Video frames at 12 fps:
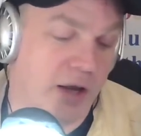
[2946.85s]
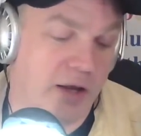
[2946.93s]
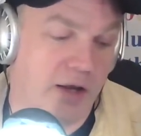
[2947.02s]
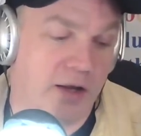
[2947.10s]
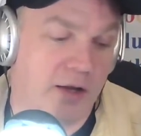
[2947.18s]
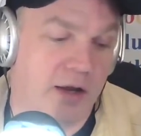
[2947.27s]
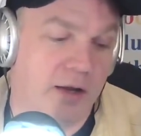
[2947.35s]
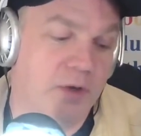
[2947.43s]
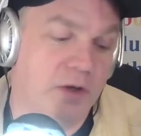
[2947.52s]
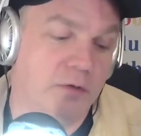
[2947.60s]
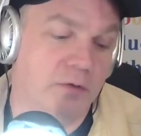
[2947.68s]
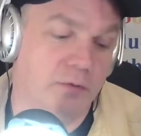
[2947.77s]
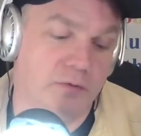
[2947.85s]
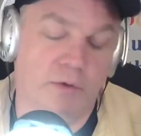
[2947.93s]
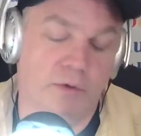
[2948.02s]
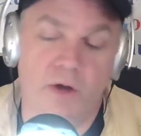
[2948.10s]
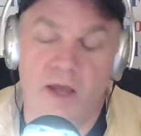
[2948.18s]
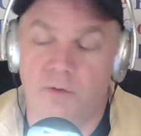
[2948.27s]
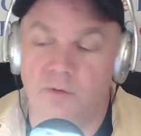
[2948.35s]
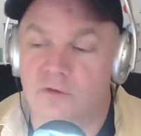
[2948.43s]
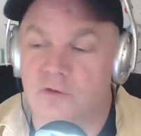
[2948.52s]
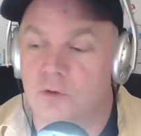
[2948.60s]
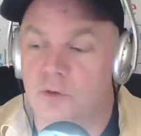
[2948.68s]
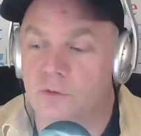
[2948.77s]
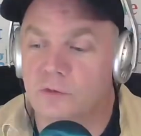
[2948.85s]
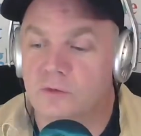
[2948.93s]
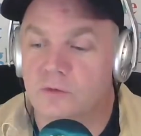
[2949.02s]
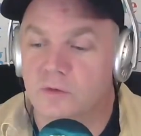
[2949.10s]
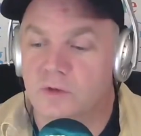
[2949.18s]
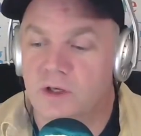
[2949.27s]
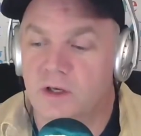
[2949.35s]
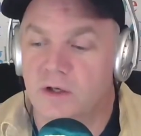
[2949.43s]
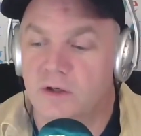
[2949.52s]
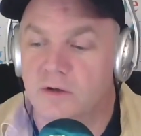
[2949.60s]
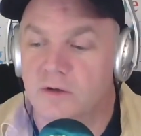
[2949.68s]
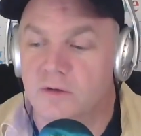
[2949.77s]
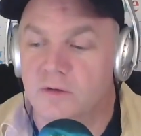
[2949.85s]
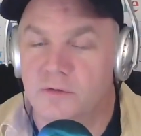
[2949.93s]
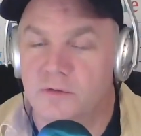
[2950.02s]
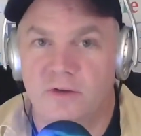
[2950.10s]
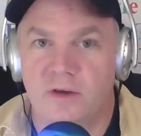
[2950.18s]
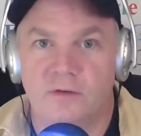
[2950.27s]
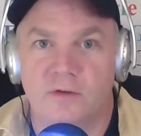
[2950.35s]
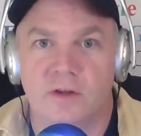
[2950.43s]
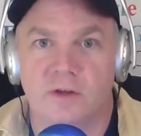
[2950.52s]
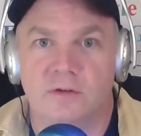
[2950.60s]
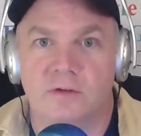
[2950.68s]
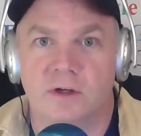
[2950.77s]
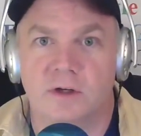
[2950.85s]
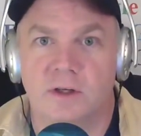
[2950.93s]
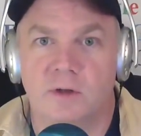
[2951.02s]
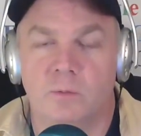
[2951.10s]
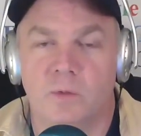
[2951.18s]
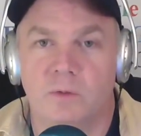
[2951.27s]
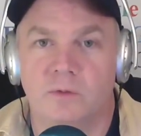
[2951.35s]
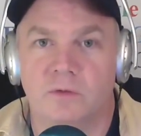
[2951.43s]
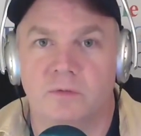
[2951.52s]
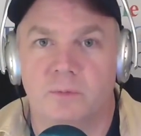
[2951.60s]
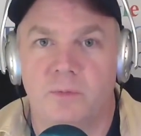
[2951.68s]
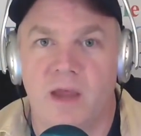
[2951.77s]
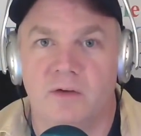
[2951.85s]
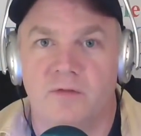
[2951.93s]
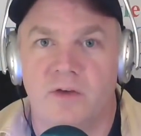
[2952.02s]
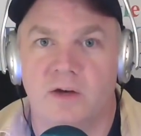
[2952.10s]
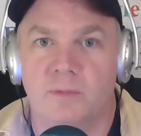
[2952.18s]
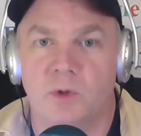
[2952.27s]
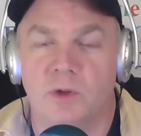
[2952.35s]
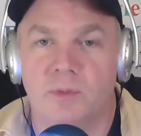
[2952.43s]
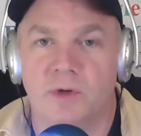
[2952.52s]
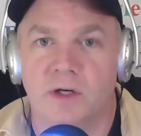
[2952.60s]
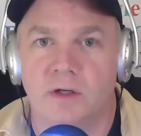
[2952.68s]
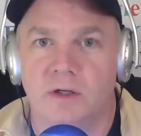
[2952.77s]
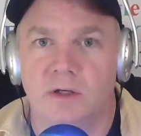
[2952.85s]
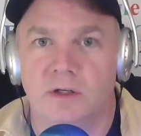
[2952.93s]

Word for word: It, I mean, well, hell, Zulu's kid says that uh, he he was a fan of PewDiePie.